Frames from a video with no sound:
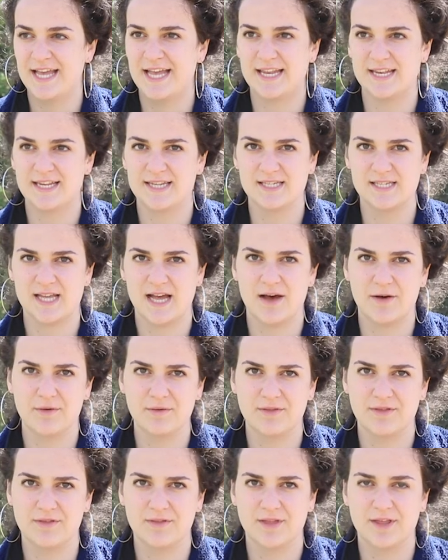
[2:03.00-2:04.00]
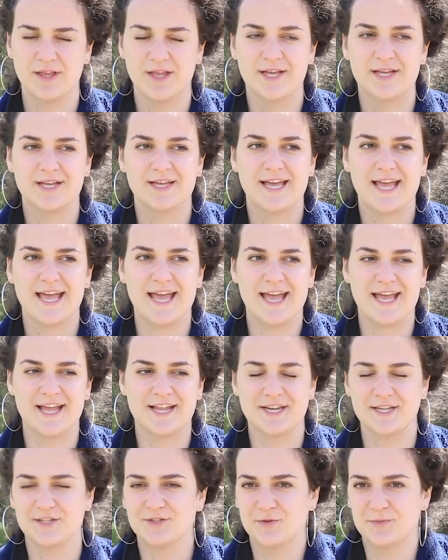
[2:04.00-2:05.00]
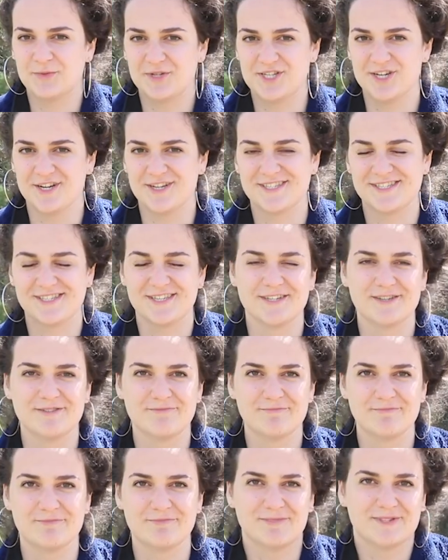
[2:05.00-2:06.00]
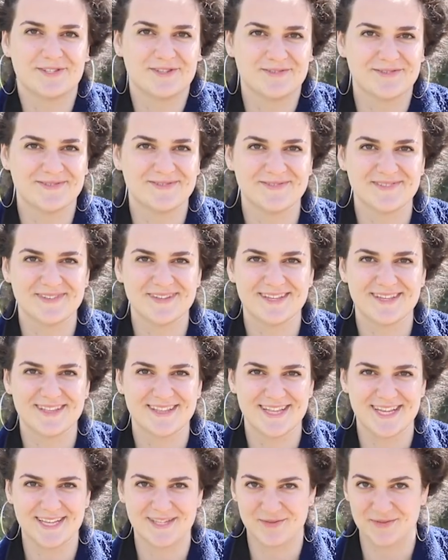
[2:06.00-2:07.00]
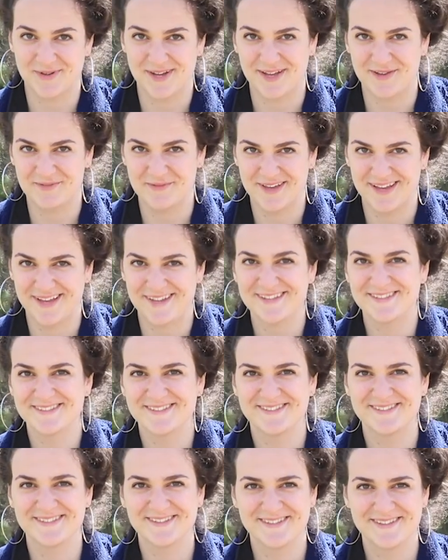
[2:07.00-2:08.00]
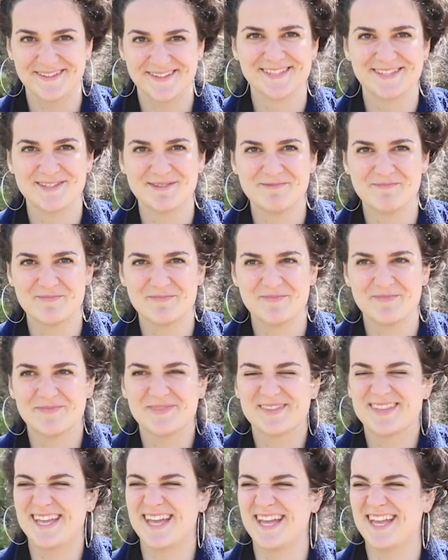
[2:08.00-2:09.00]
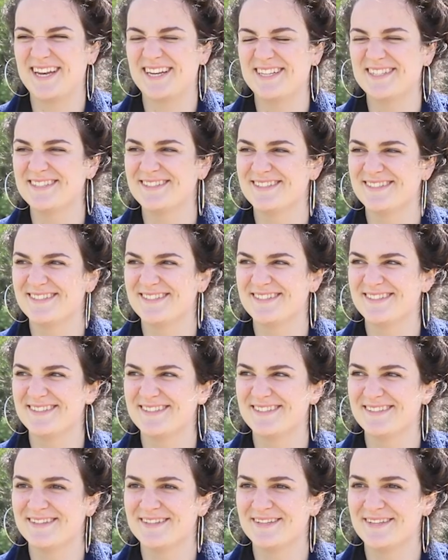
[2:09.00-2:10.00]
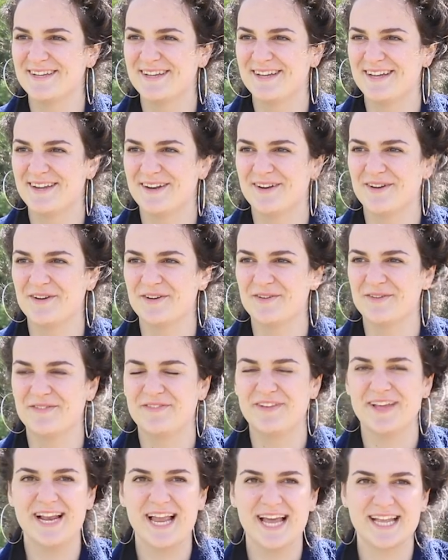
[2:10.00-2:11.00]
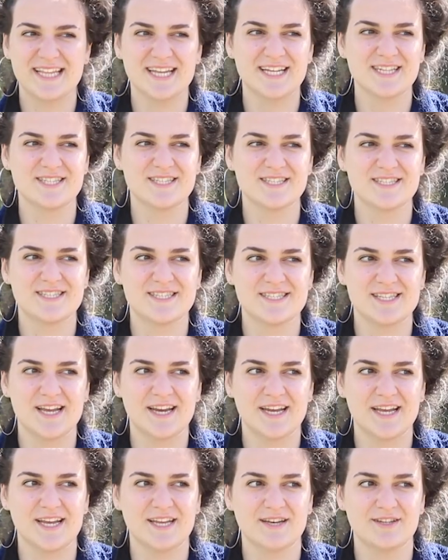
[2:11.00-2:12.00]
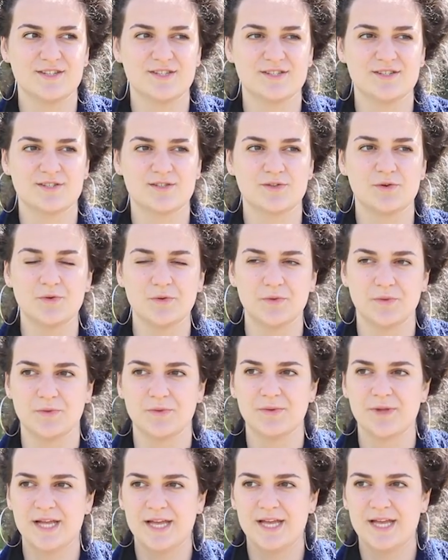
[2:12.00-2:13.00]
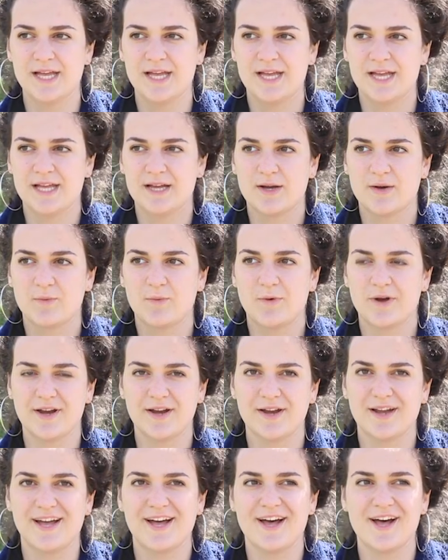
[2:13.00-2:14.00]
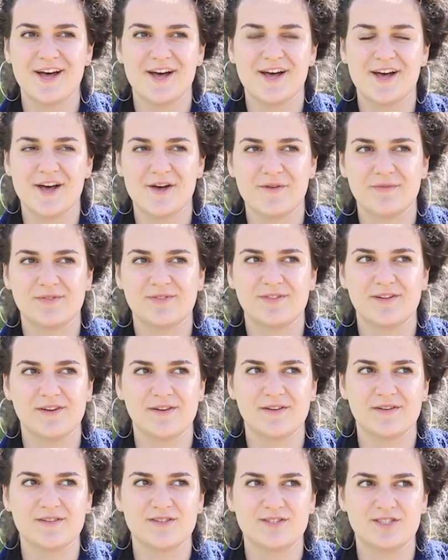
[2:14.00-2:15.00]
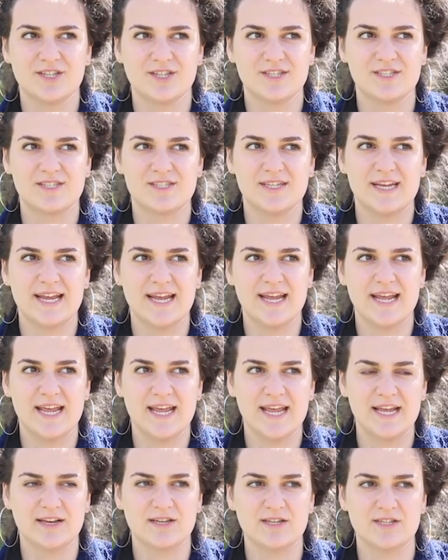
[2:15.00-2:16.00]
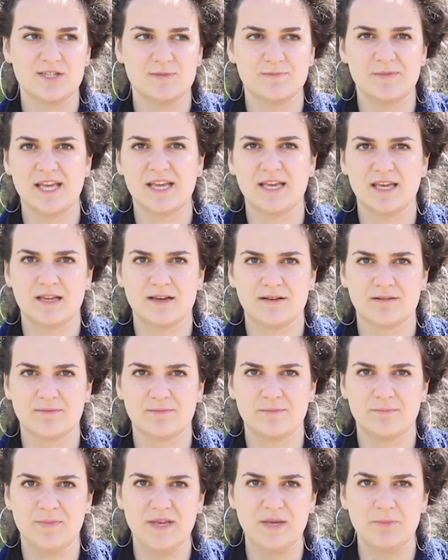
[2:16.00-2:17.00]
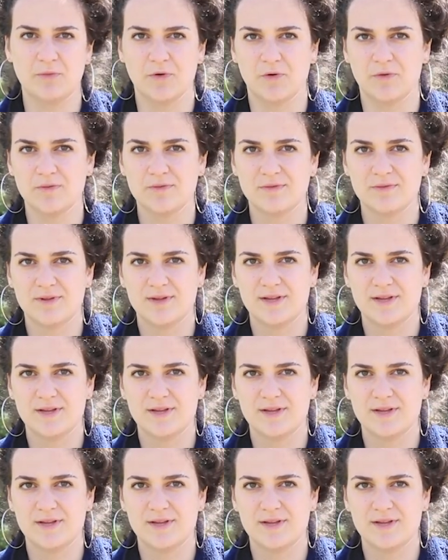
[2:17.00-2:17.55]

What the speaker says: in the South, and they told me Churston. That's why I'm here. Then, I don't know, I feel like that studying in a school where they're just English-speaking people